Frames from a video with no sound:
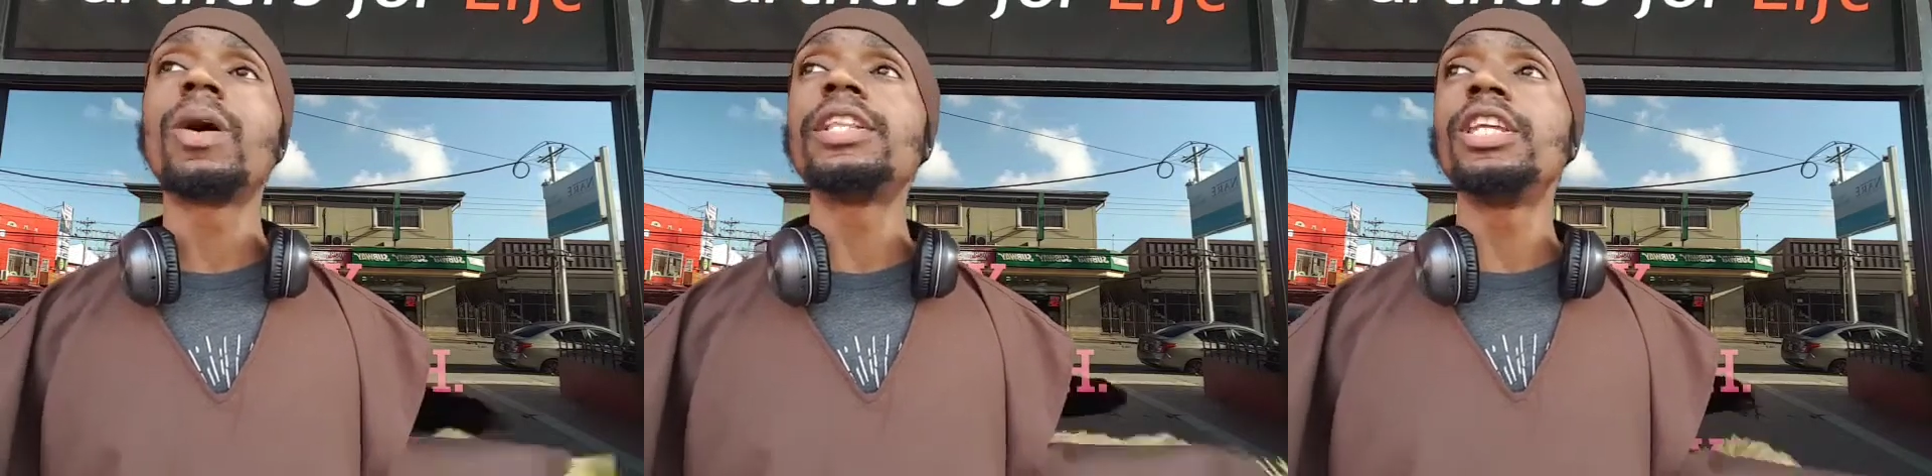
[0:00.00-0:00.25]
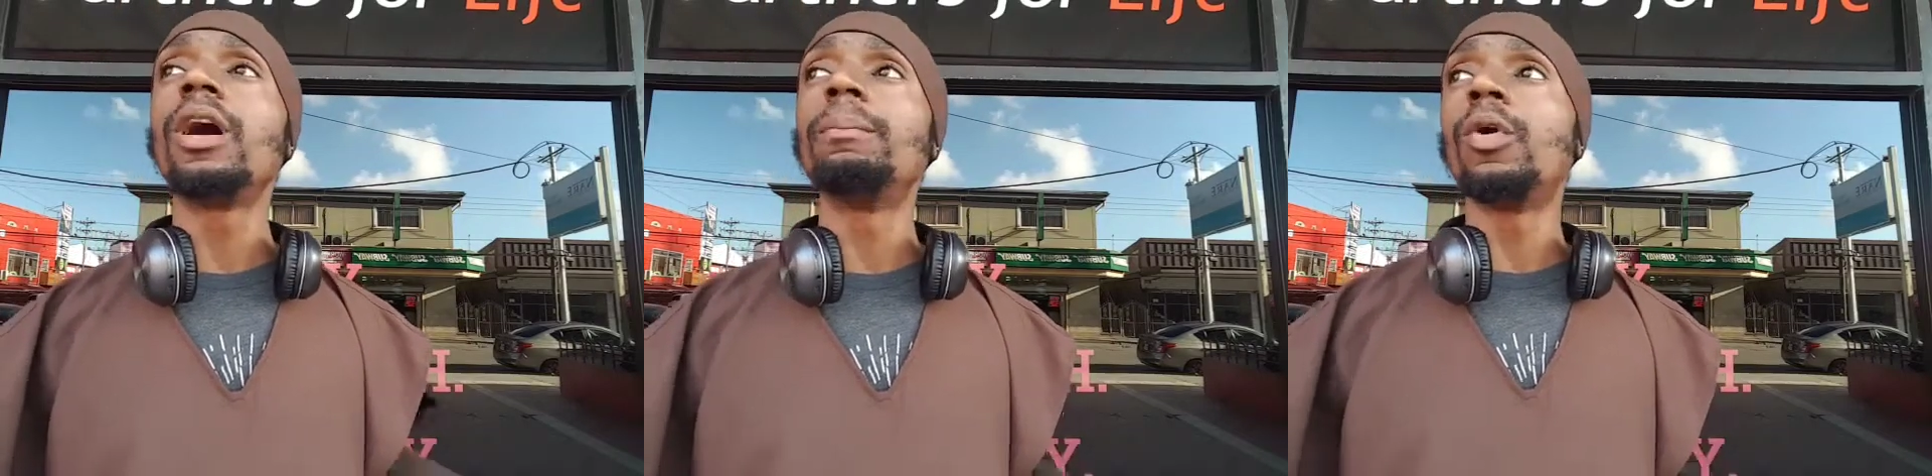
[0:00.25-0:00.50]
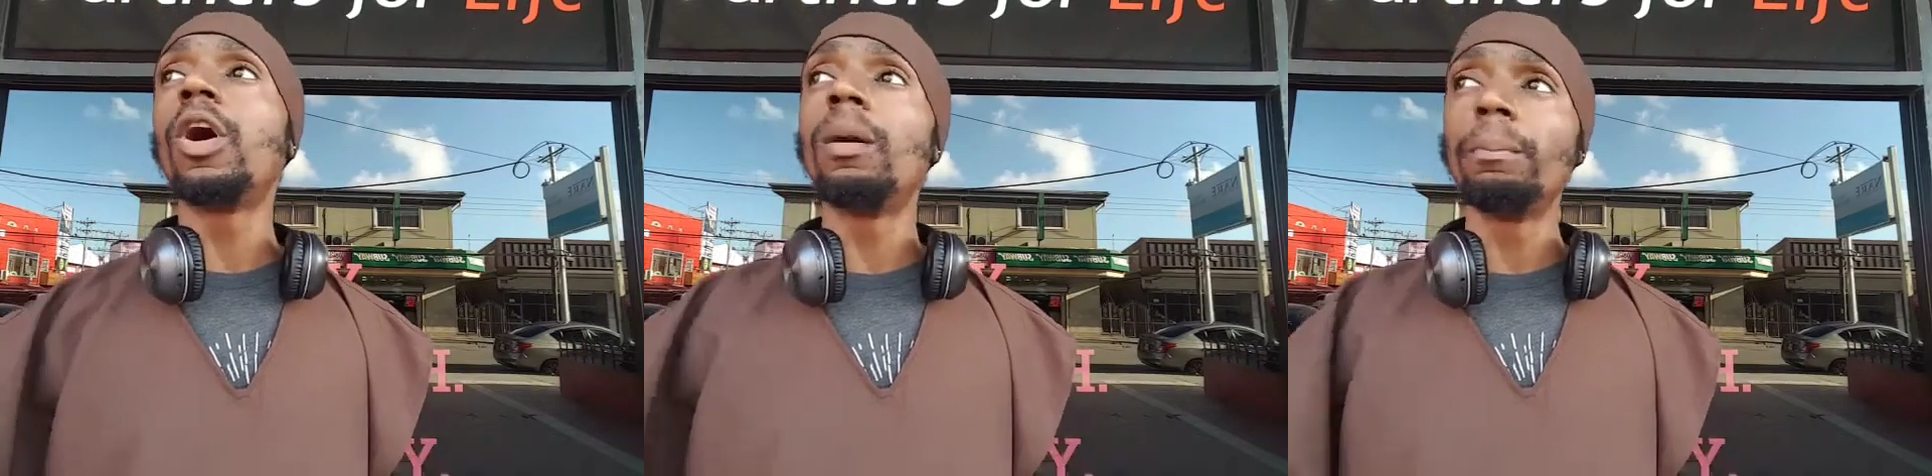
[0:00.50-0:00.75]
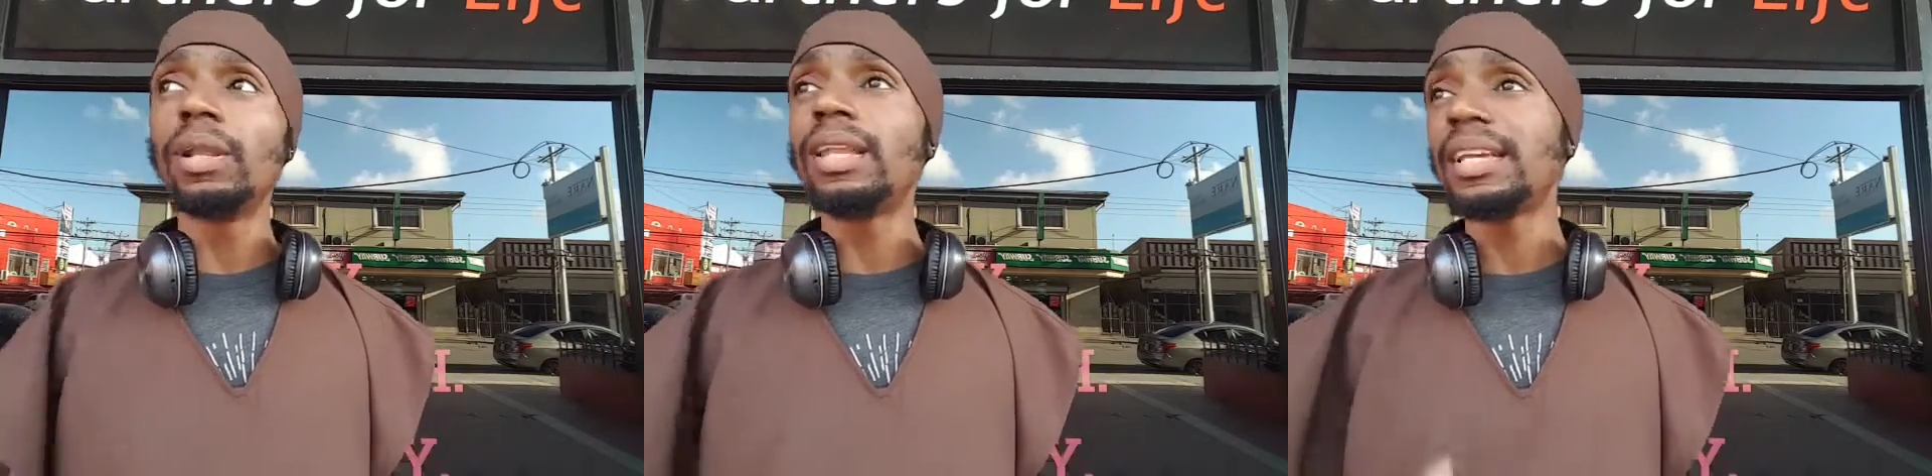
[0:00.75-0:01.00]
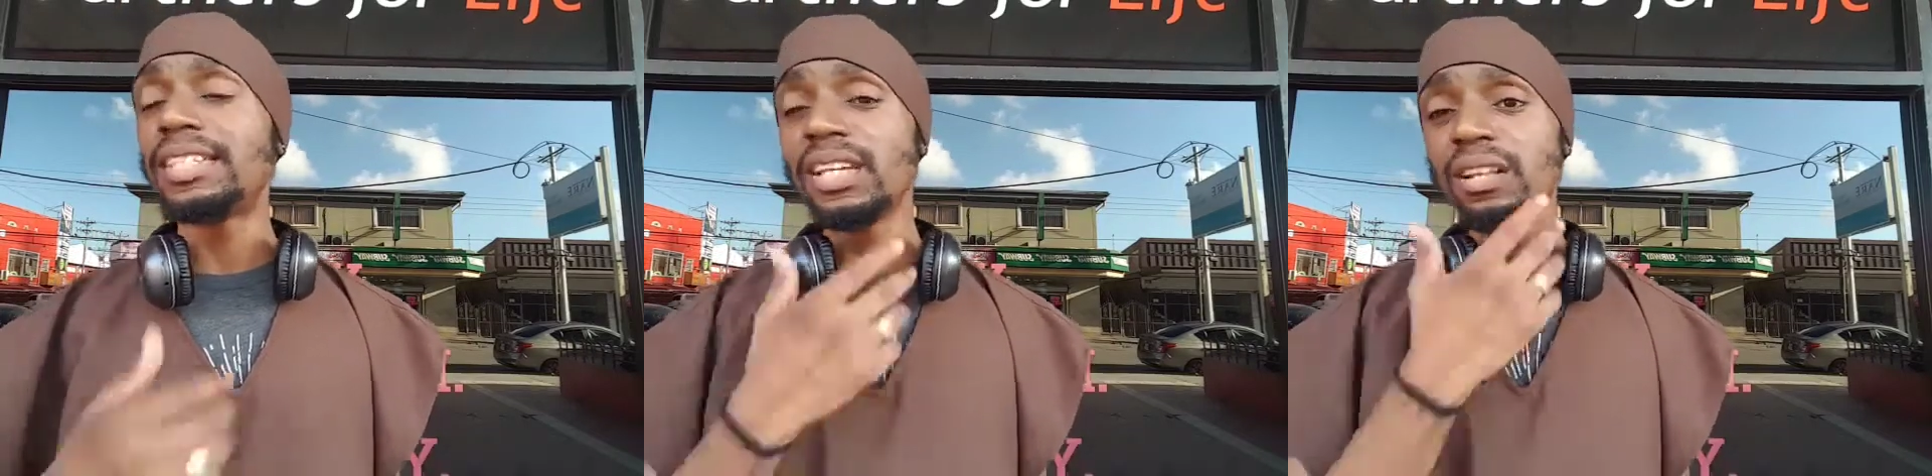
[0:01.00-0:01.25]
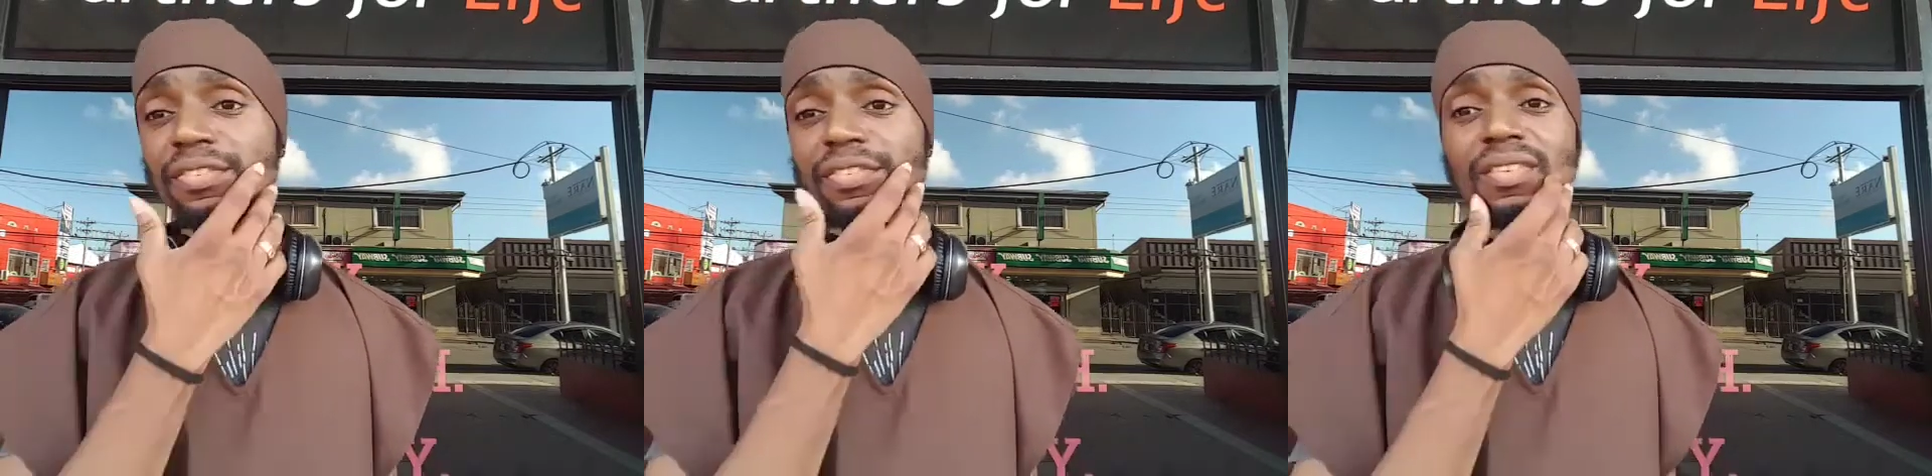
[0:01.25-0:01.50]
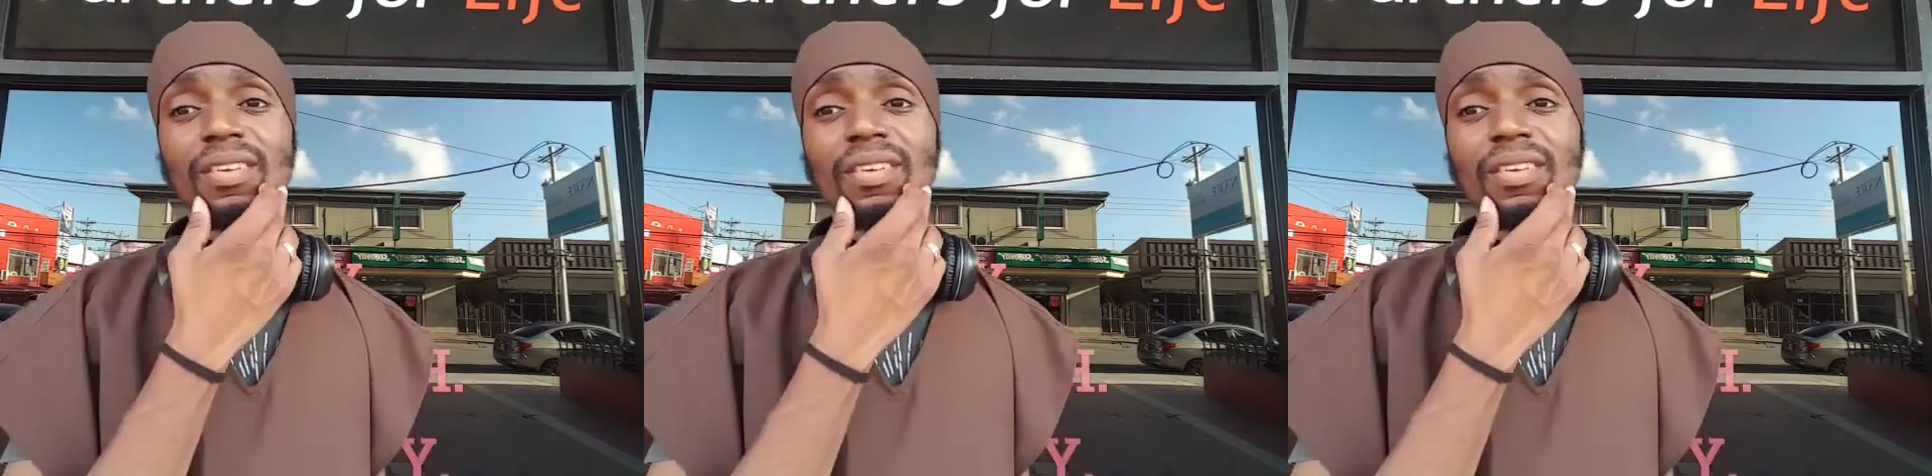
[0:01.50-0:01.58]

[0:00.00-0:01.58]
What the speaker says: art, the more humble thyself.